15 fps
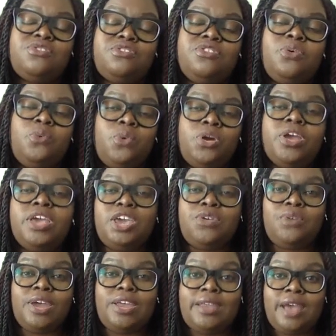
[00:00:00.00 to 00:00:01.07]
are still working
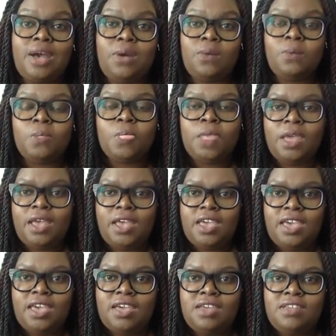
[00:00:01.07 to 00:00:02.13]
right now.
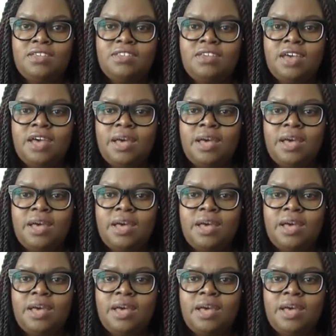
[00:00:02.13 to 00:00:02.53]
And